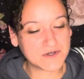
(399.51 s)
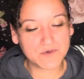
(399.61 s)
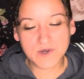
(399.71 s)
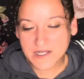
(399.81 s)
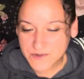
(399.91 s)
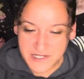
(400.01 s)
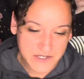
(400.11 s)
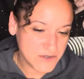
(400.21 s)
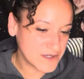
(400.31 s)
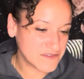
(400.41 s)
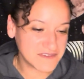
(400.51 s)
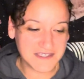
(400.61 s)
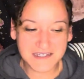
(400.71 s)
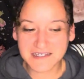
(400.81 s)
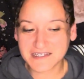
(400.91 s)
Why would I go
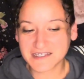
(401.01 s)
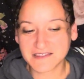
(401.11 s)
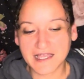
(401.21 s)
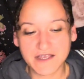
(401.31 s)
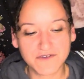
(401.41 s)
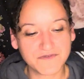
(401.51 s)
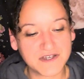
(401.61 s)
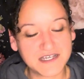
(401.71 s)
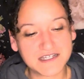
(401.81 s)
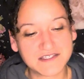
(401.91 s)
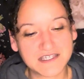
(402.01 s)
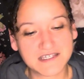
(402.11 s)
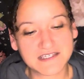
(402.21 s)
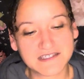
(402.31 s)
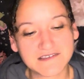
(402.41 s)
outside? The Hierophant,
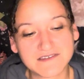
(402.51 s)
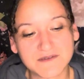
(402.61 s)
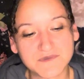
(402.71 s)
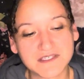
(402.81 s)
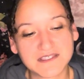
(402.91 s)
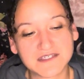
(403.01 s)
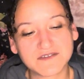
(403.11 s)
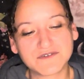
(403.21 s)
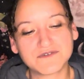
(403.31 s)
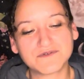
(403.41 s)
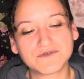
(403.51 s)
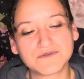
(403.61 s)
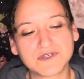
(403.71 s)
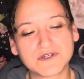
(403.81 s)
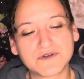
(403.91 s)
like, is something that you
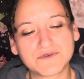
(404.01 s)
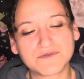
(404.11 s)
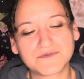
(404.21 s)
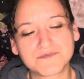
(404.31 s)
know,